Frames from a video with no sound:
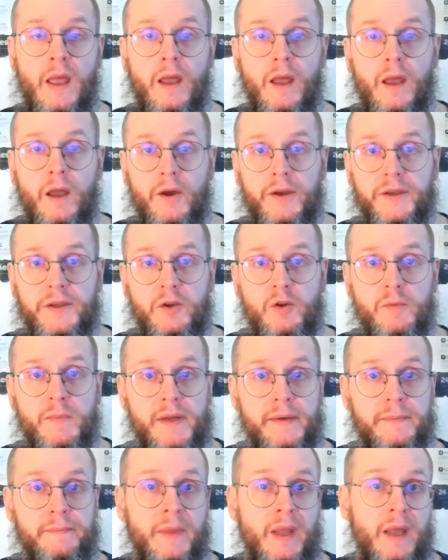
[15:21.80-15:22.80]
A
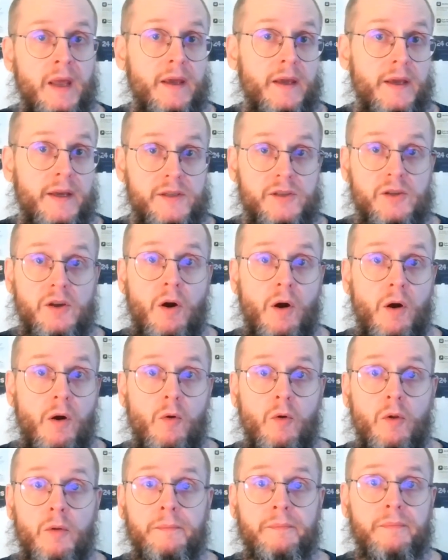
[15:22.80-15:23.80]
human is a
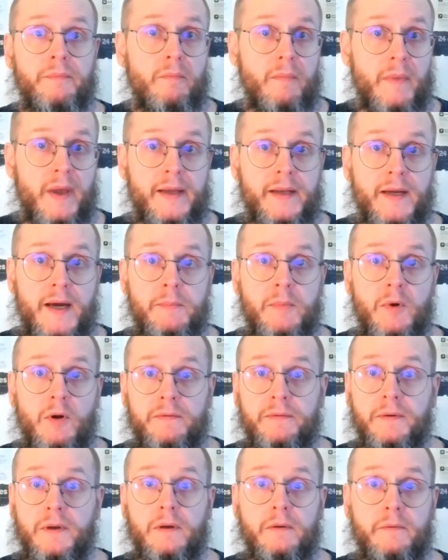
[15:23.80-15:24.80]
whole made up
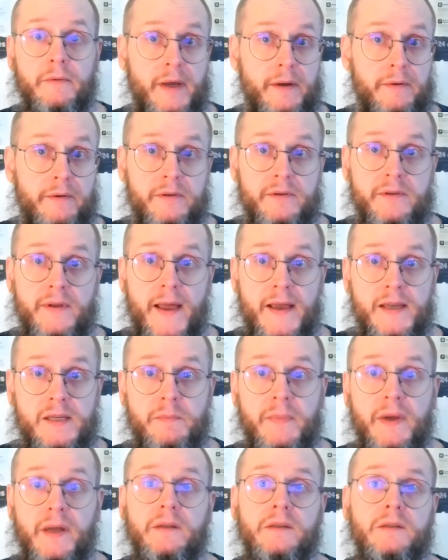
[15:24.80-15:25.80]
of uh, various
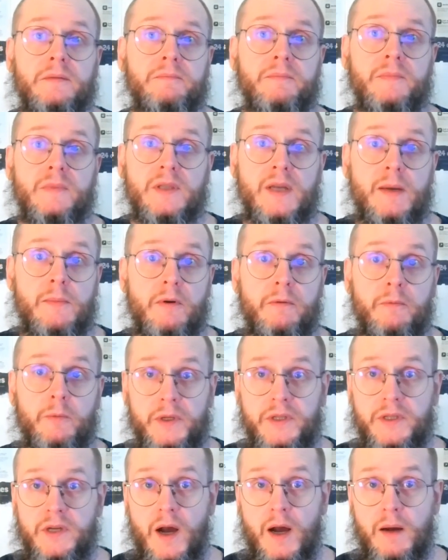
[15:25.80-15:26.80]
aspects, some of
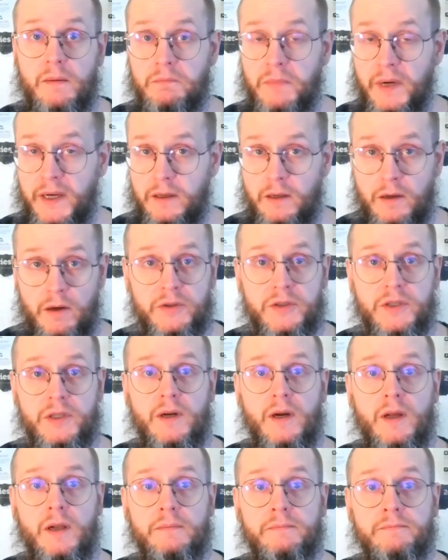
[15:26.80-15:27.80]
which are
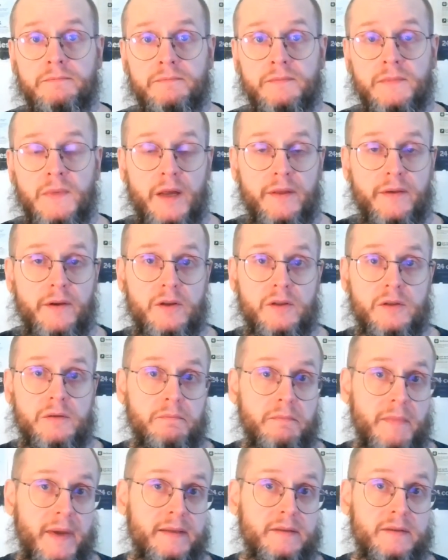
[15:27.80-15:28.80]
biological, others
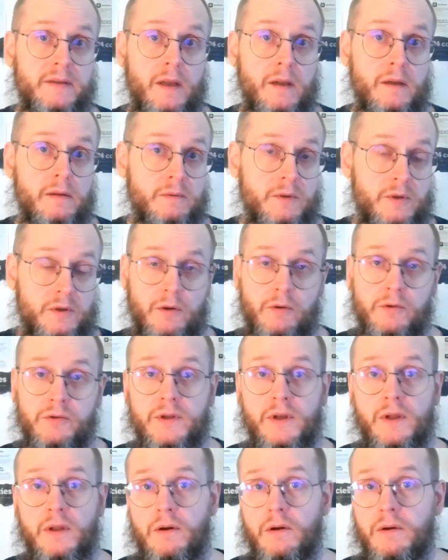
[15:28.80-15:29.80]
mental,
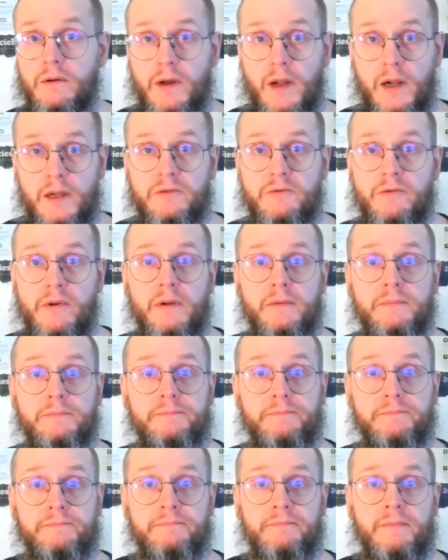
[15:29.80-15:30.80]
social, or cultural.
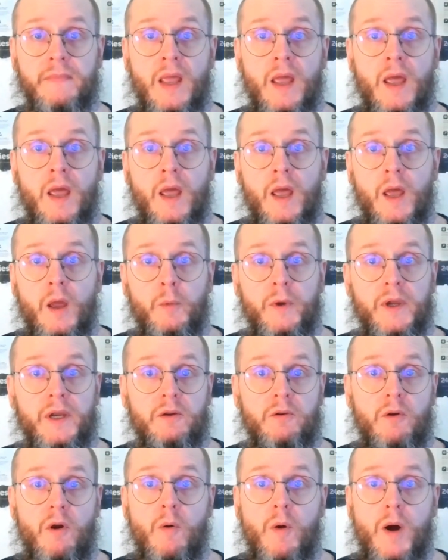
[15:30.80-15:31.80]
We
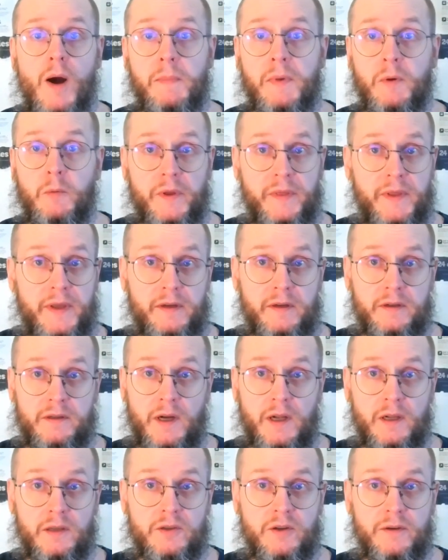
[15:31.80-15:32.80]
grow up within a
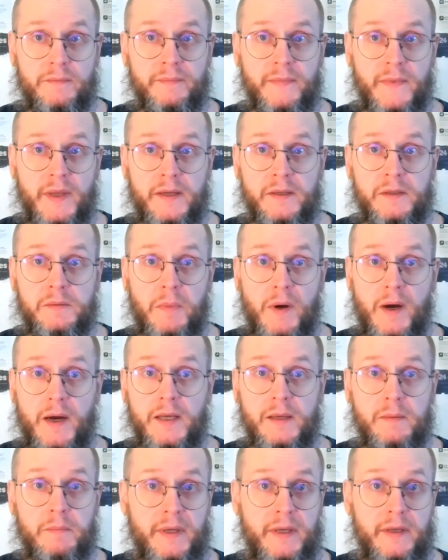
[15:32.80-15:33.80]
culture and
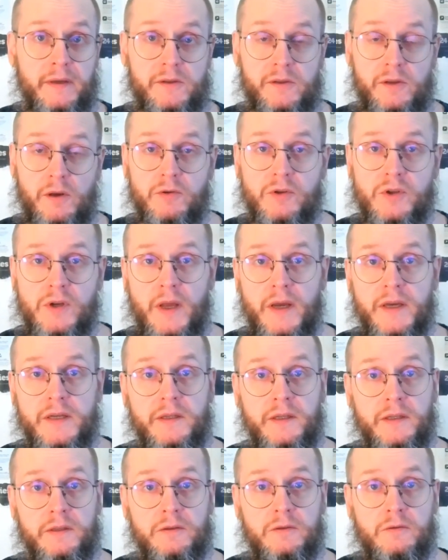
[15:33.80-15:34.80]
by being socialized
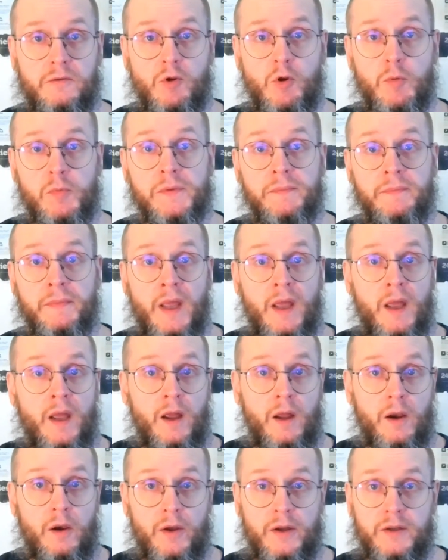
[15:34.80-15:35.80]
into groups,
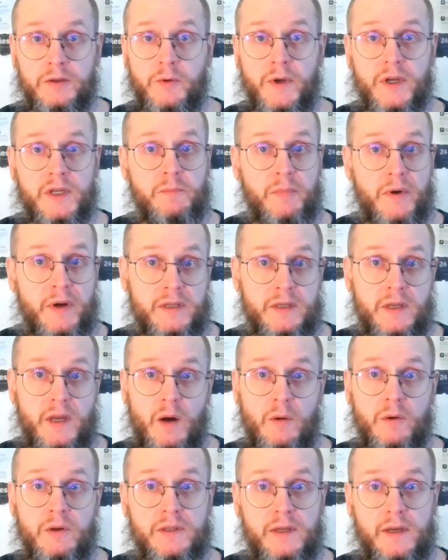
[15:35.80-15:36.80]
learn to express
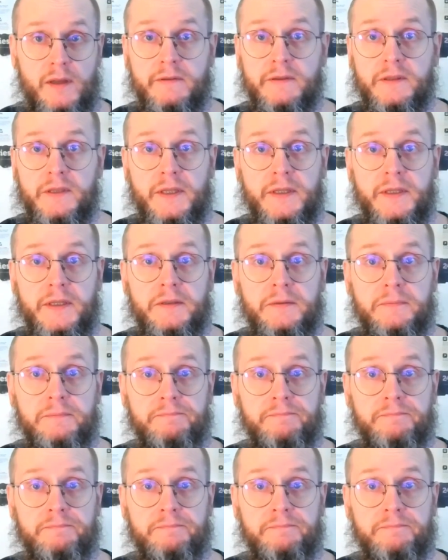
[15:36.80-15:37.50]
ourselves in it.